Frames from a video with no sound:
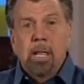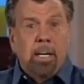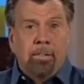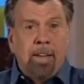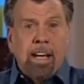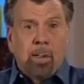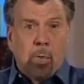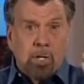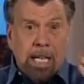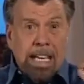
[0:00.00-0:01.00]
and in fact, it
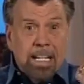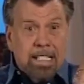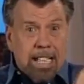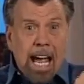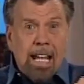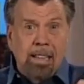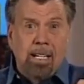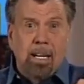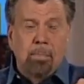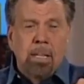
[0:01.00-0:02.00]
was inside
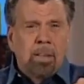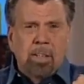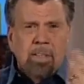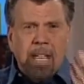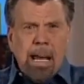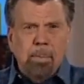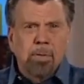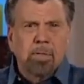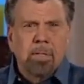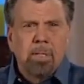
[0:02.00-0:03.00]
them. The
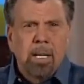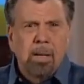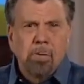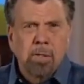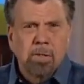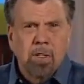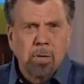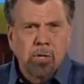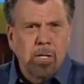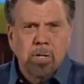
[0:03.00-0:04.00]
disciples and those that
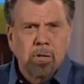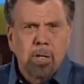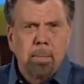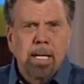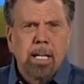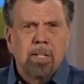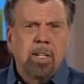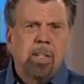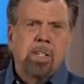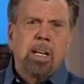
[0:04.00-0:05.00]
saw Jesus couldn't make any
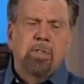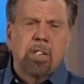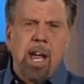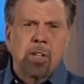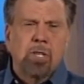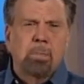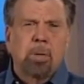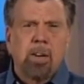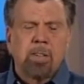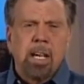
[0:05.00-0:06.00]
sense out of his actions
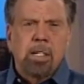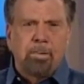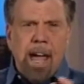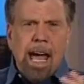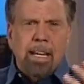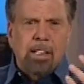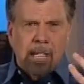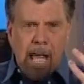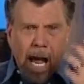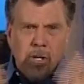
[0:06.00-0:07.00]
because they defied the
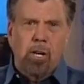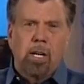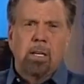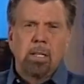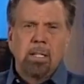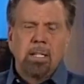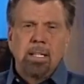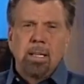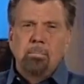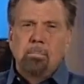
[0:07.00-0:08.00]
logic.
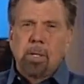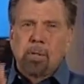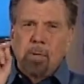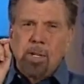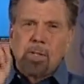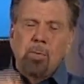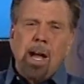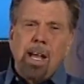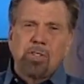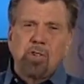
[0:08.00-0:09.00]
But the reason
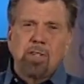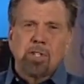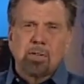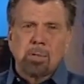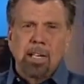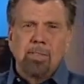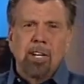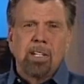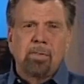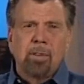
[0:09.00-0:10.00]
why is Jesus was
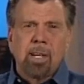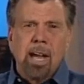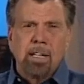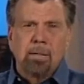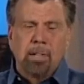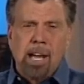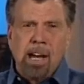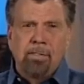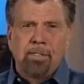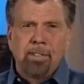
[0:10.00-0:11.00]
living a different kind of
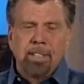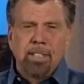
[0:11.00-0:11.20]
life.